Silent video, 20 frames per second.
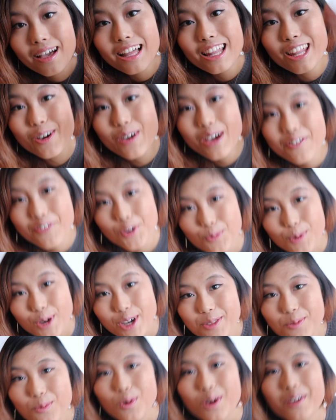Hello
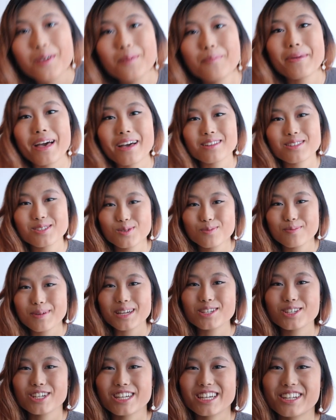everyone, welcome back to
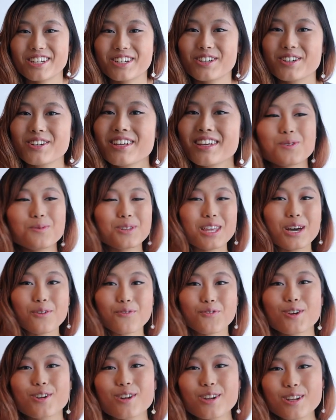my channel. But
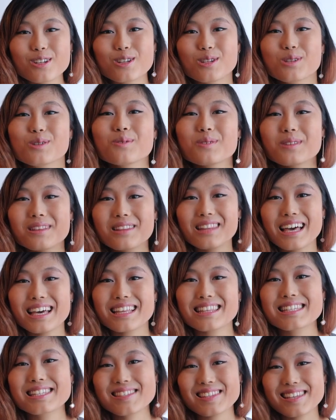without further ado,
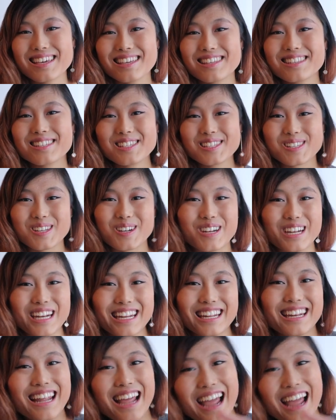let's get started.